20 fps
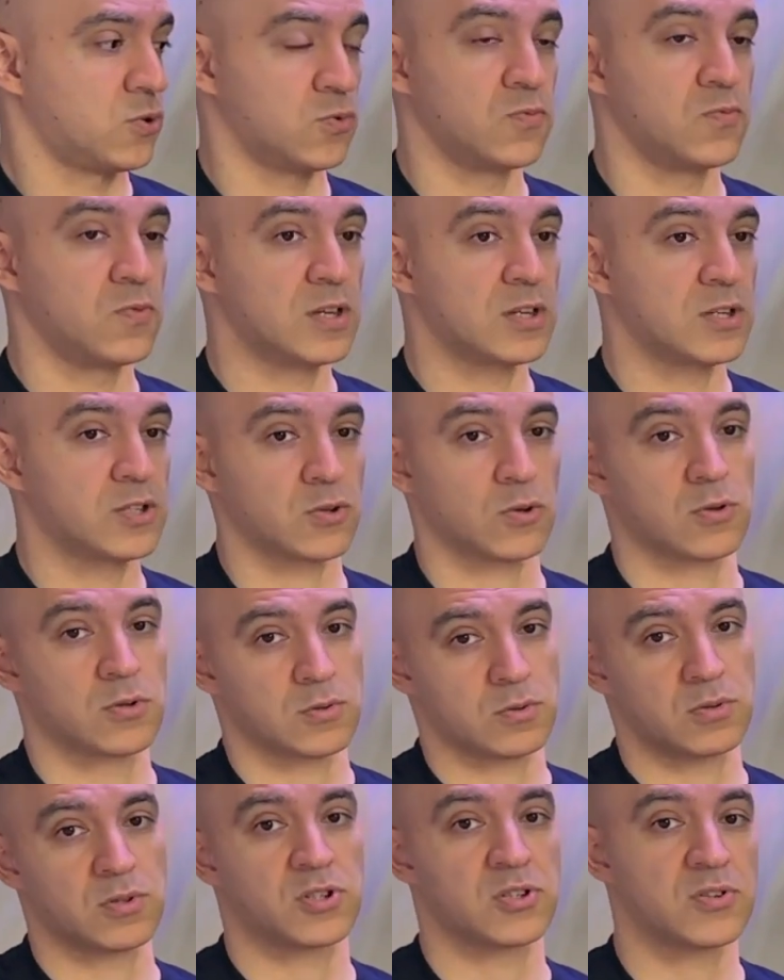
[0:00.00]
2 weeks
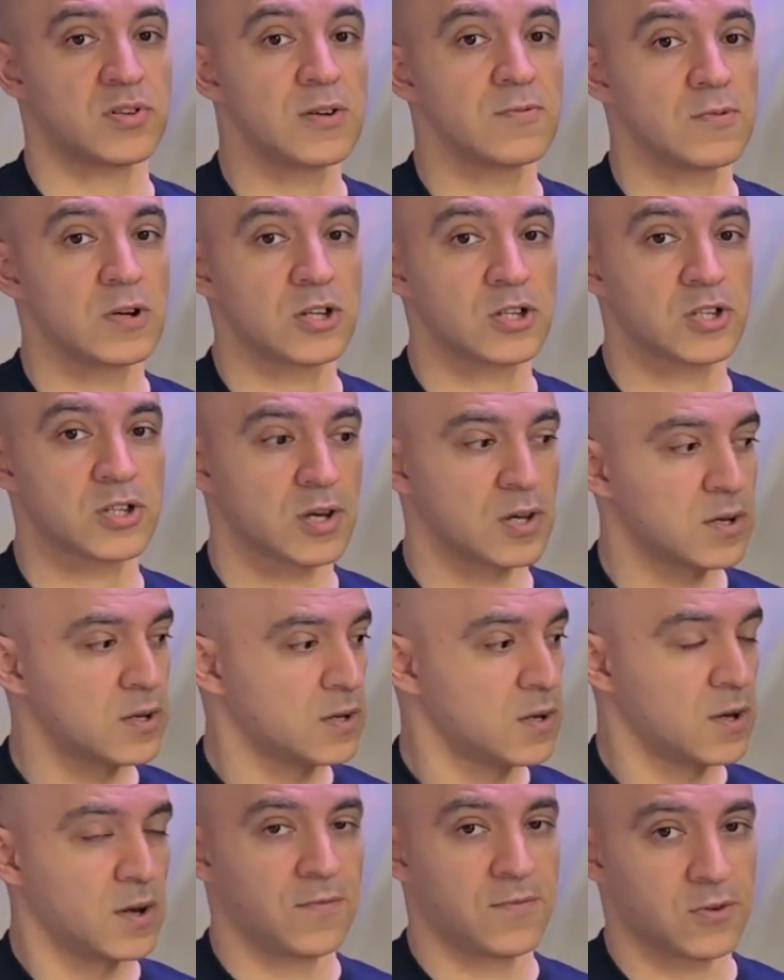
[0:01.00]
or 3 weeks
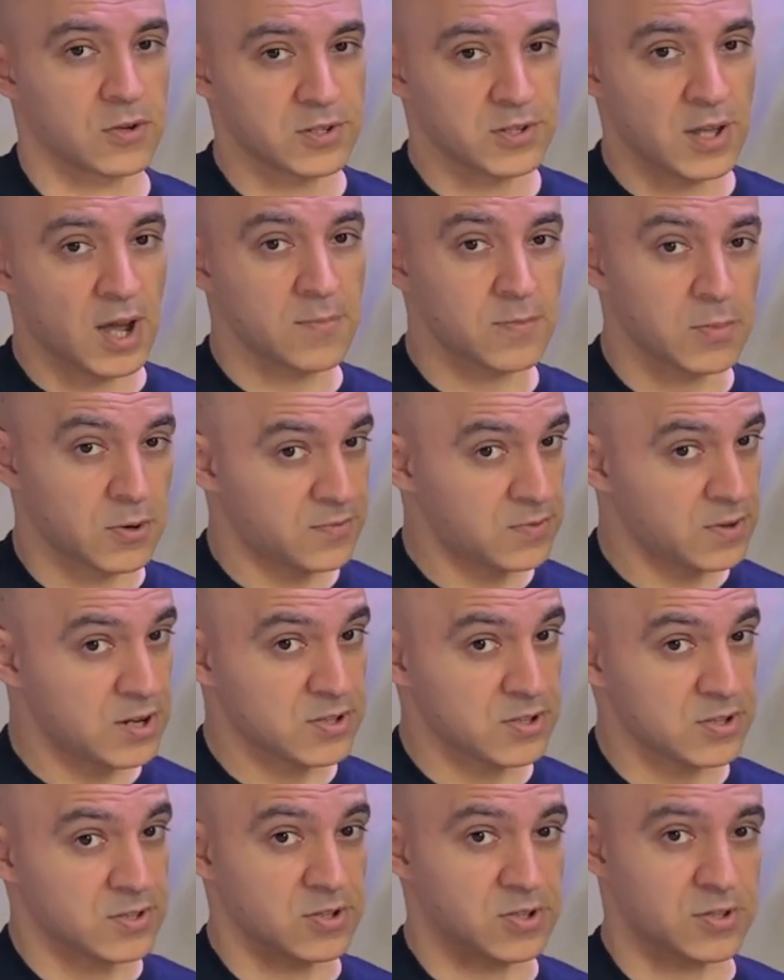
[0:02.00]
for a number of
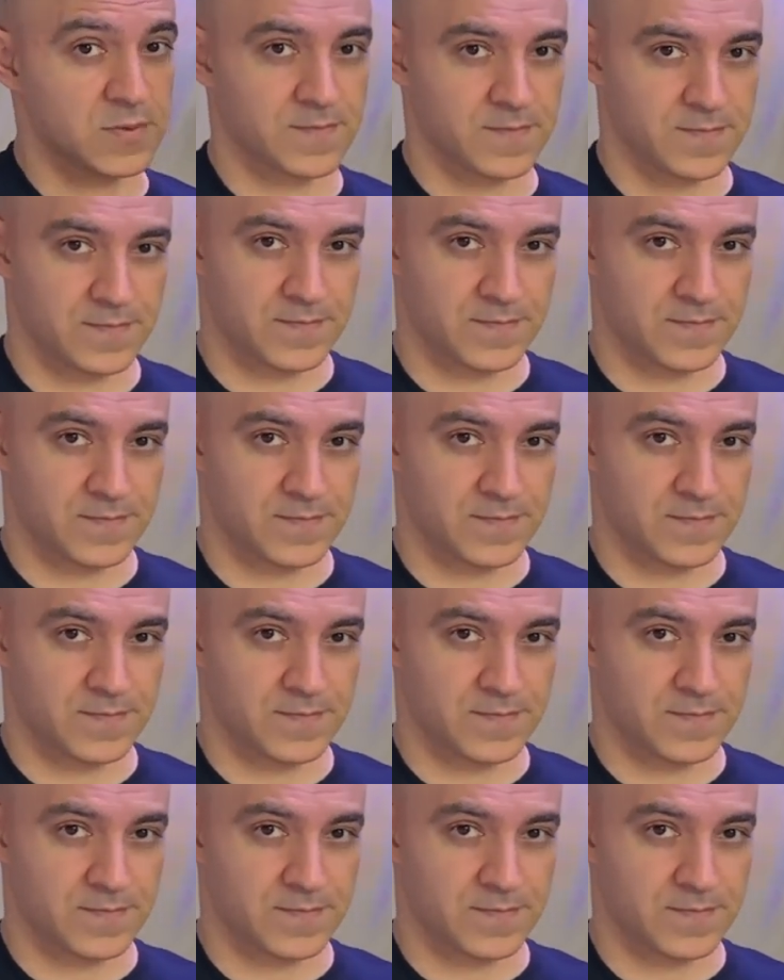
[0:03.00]
reasons.